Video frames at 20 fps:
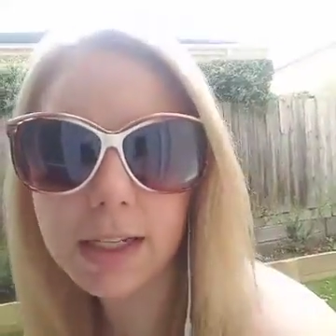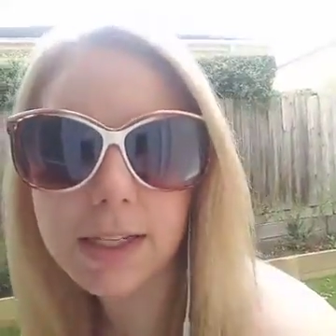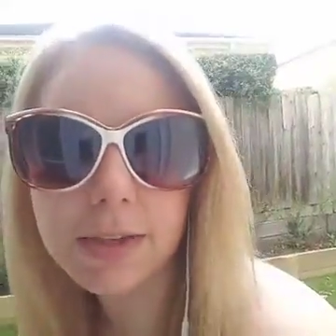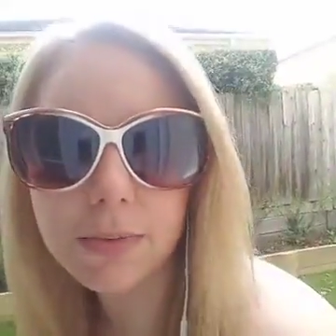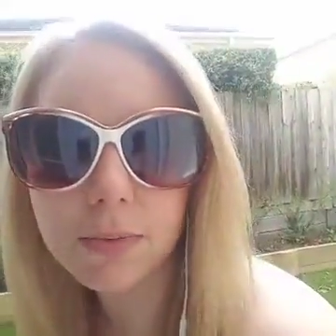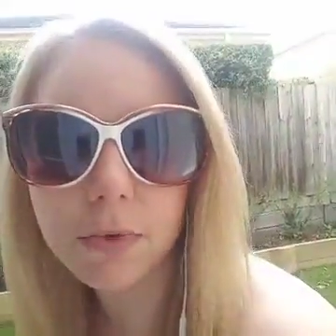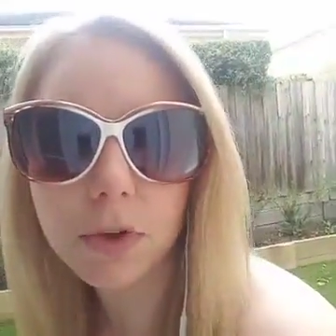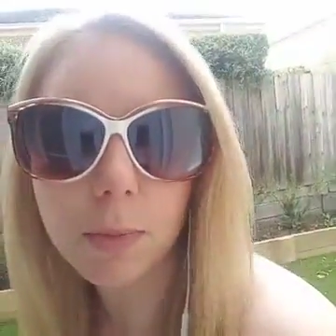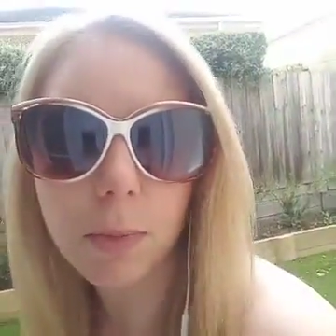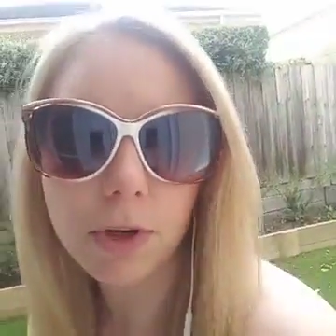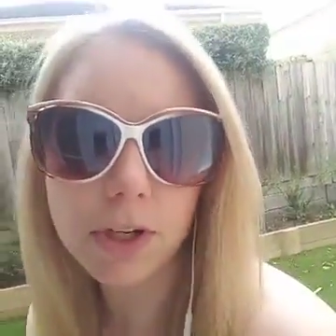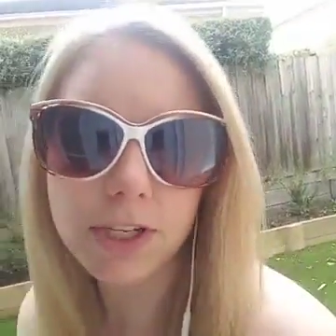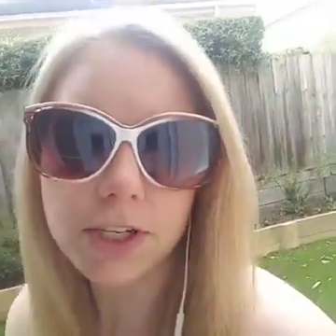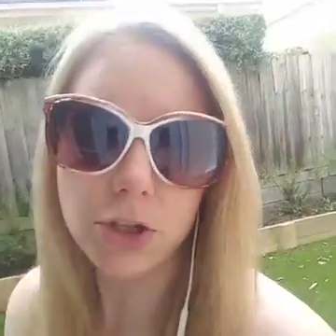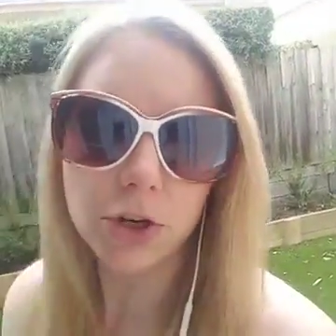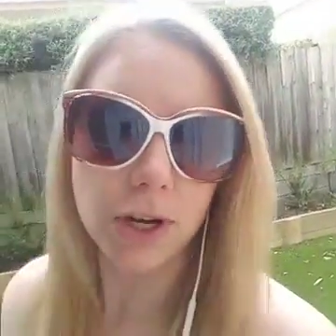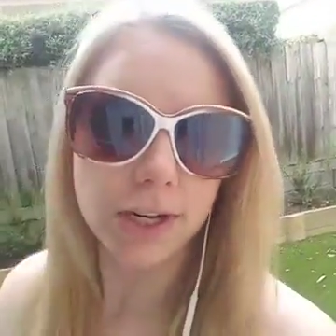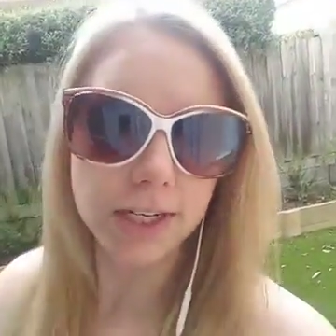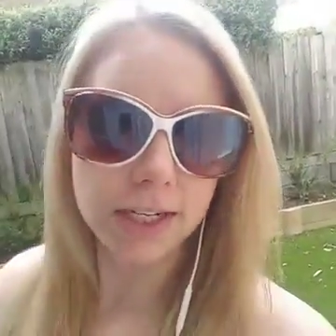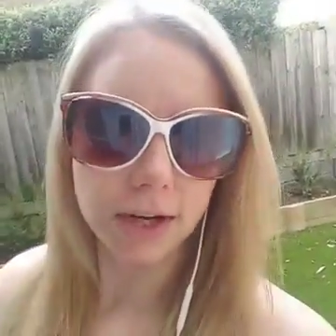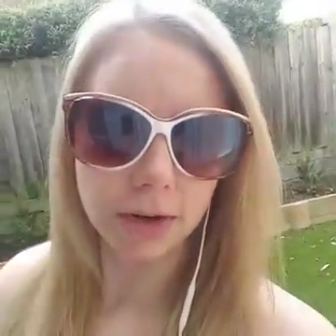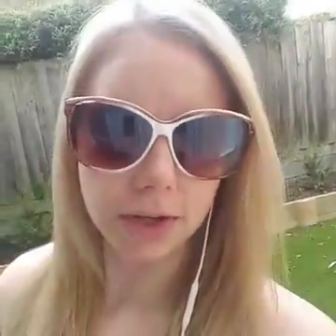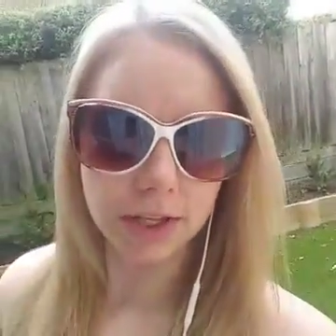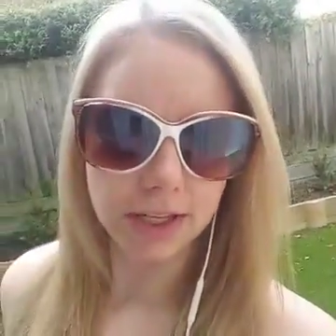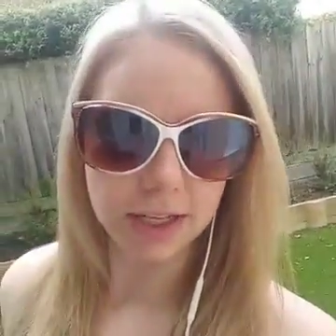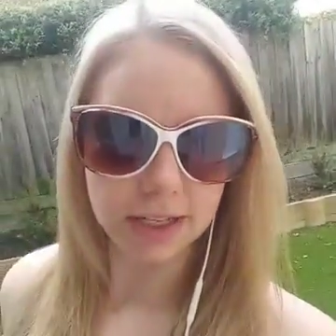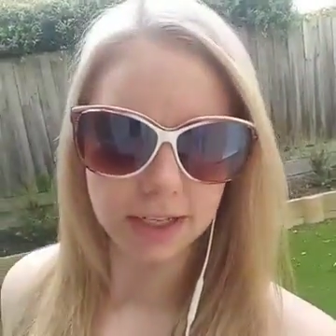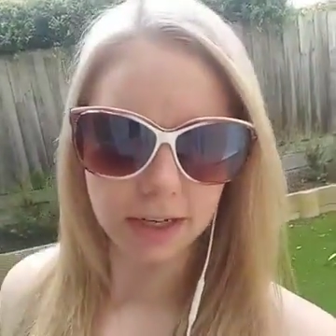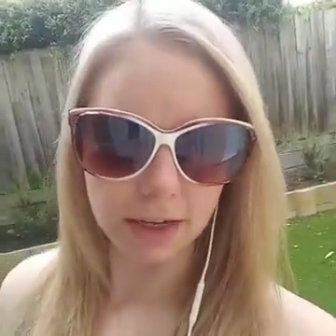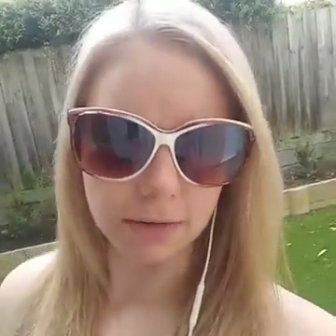it's your body's trying to tell you
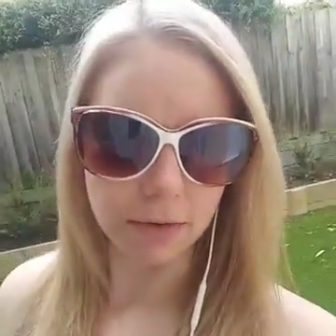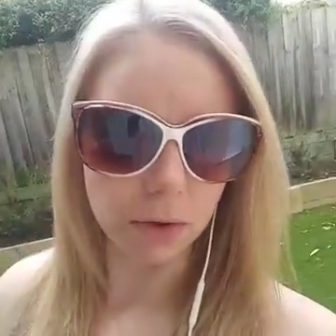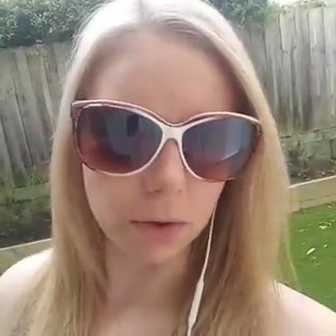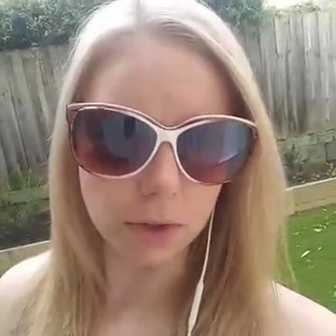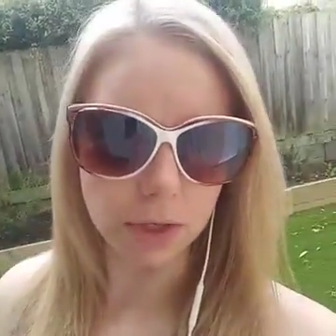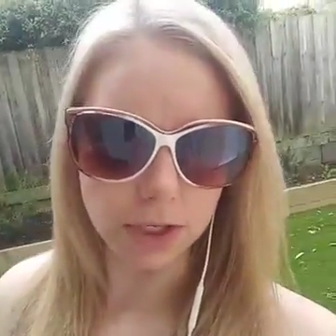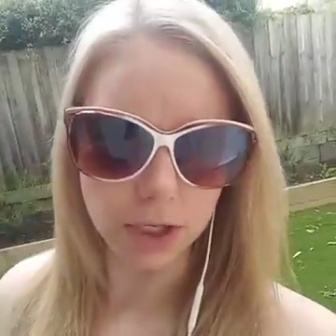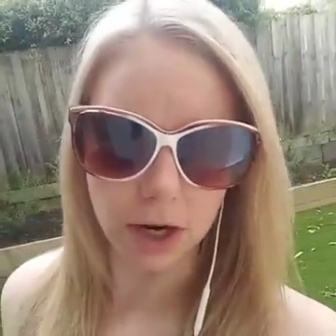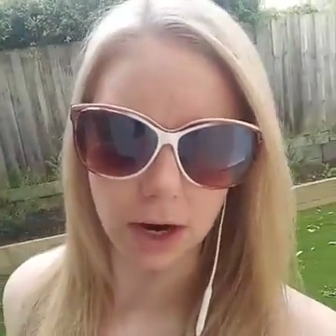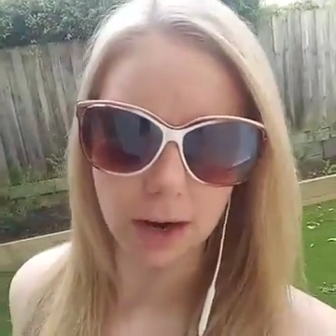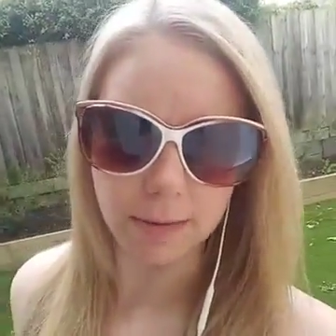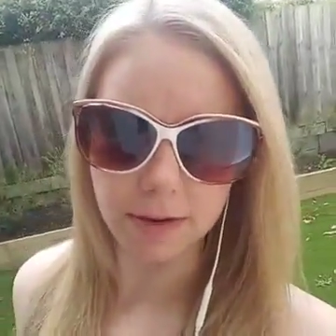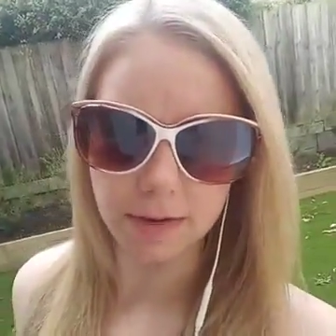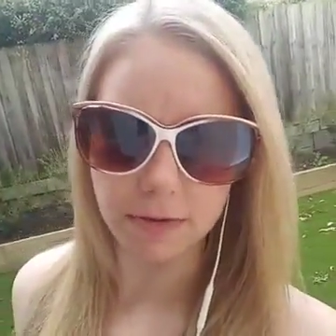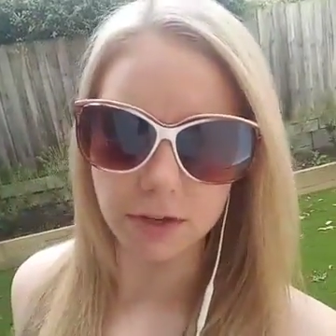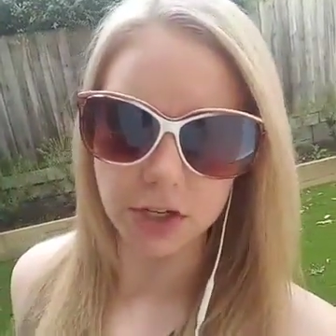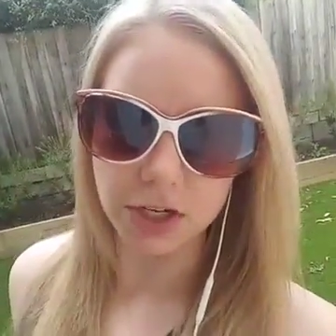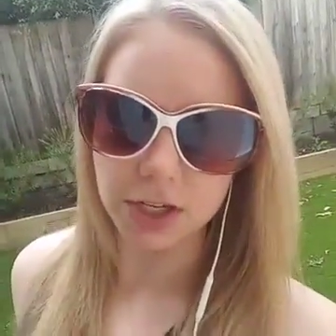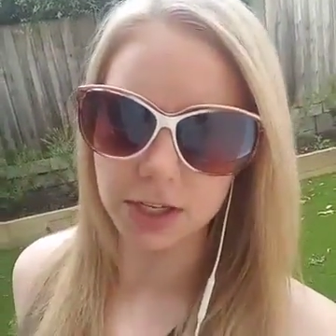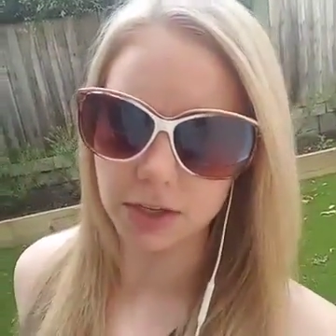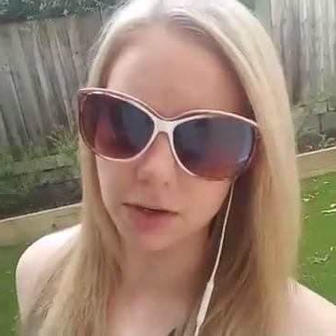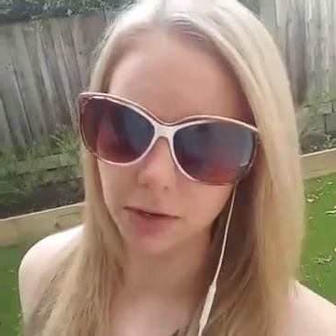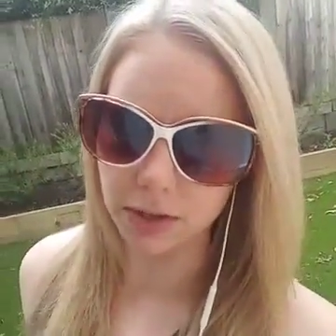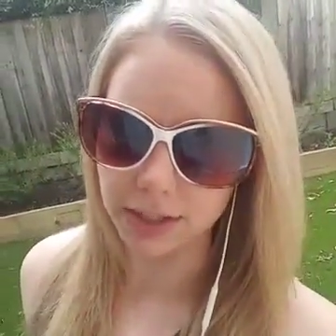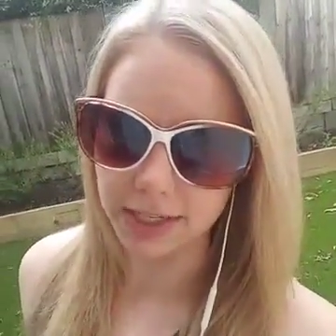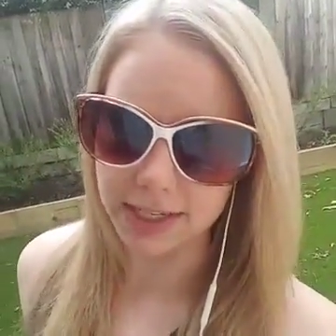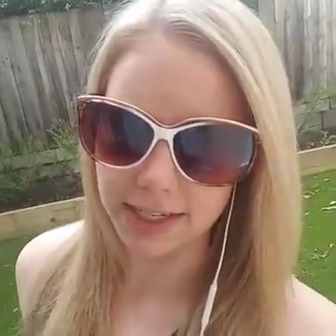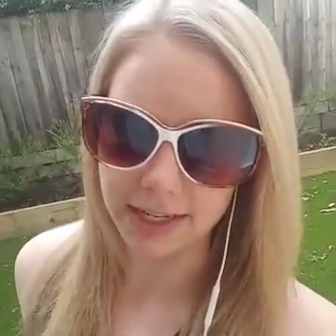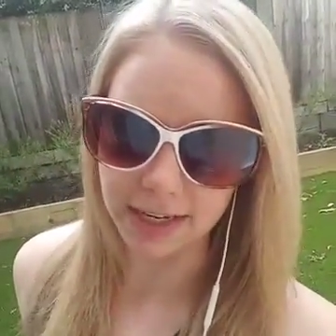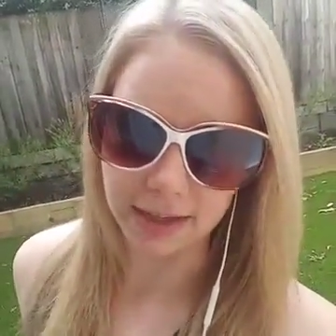this stuff all the time. If you're just not
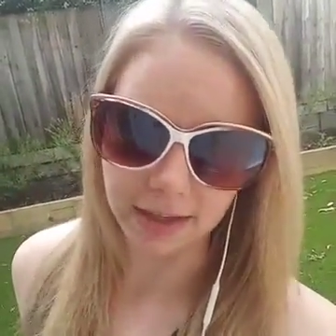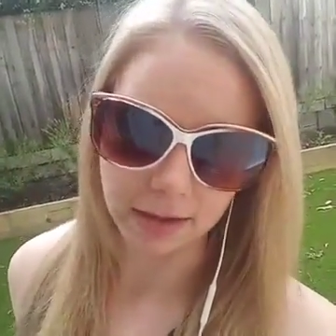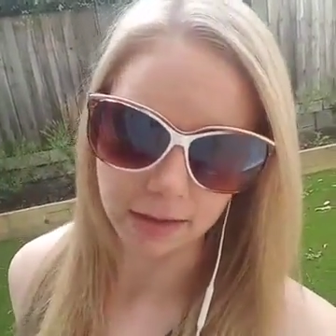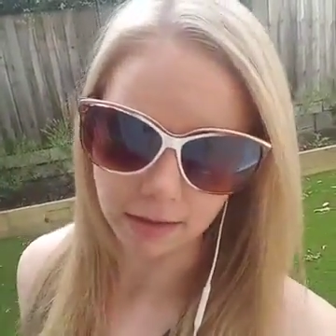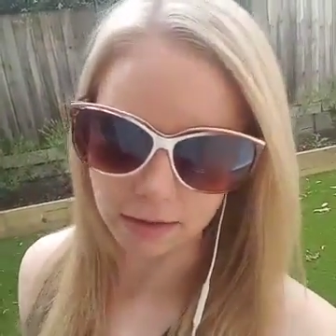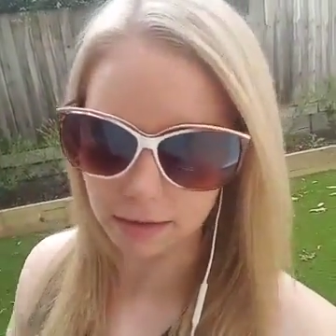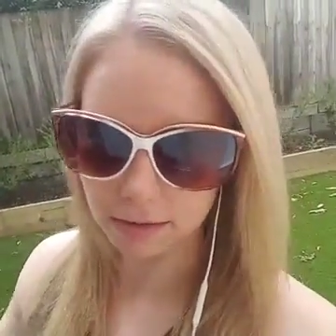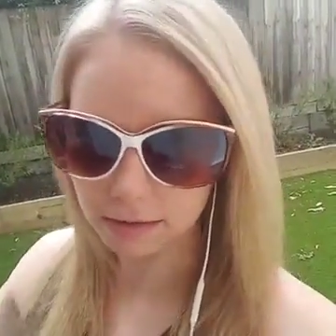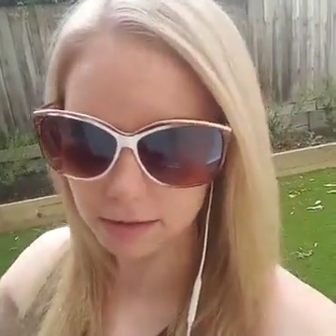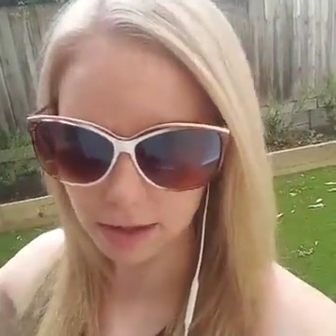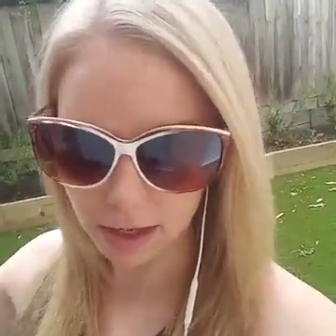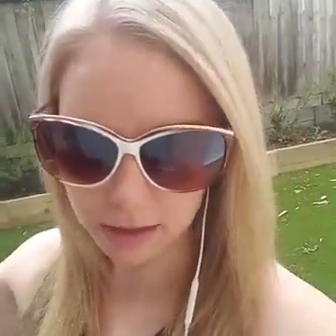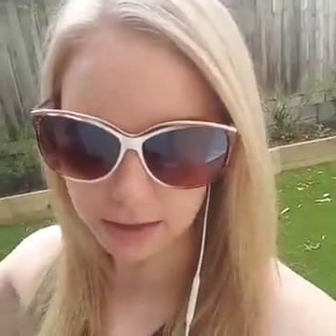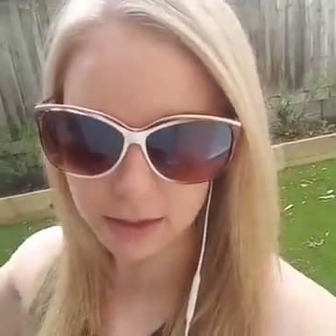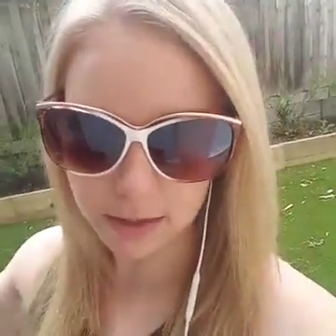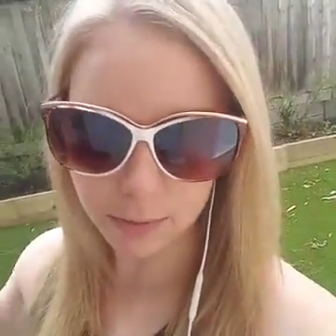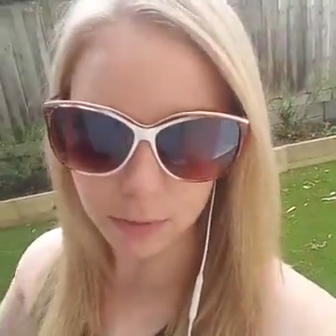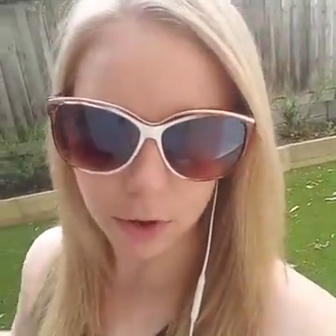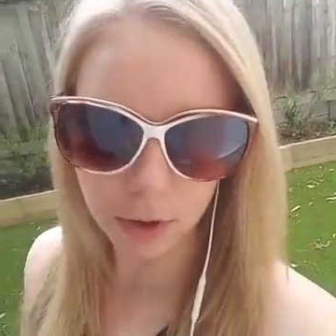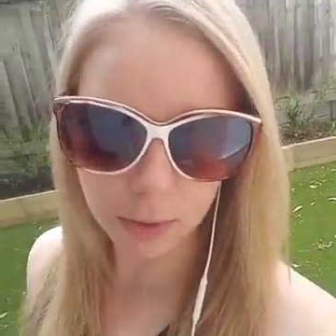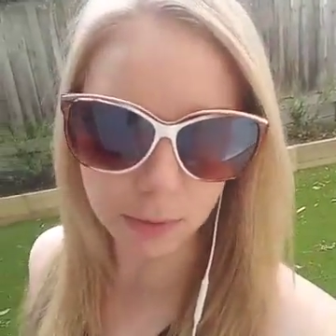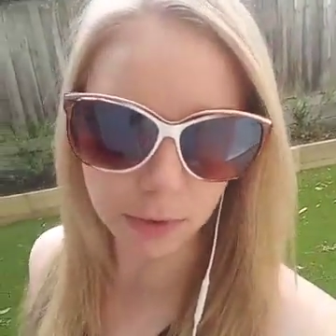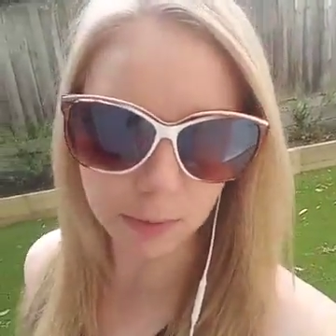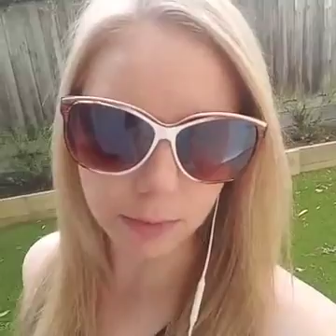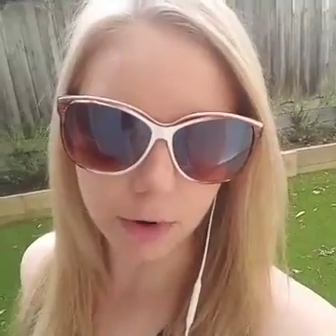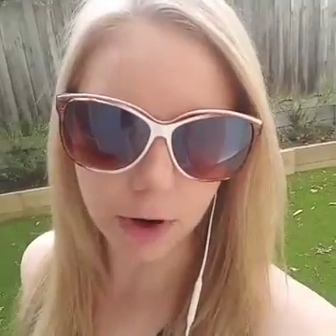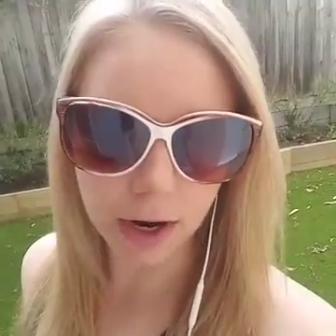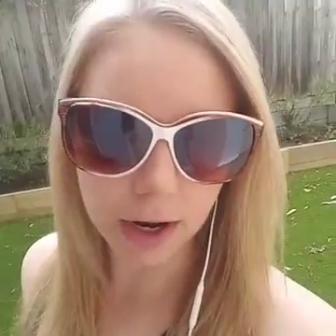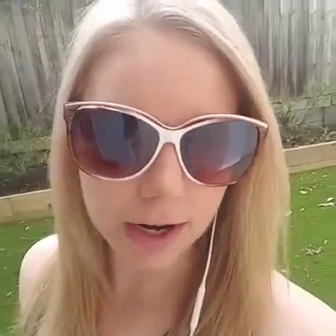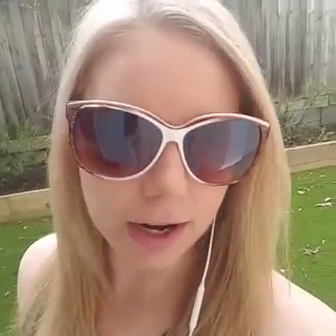listening, then that's the
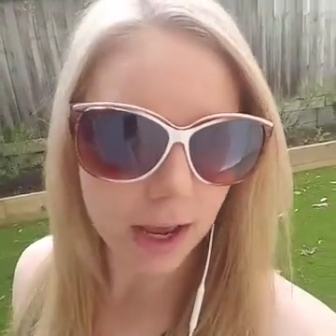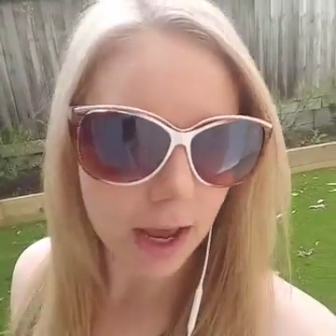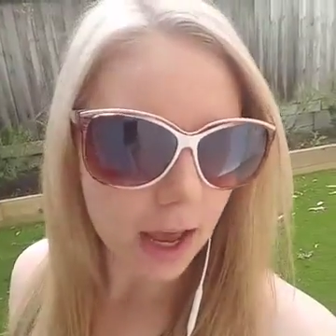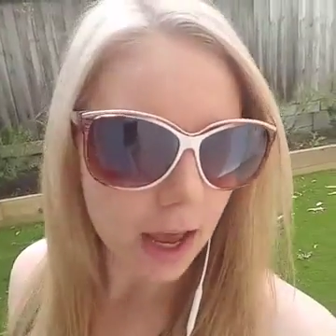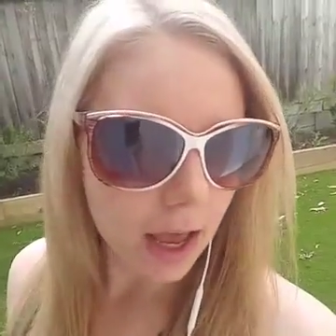problem, right?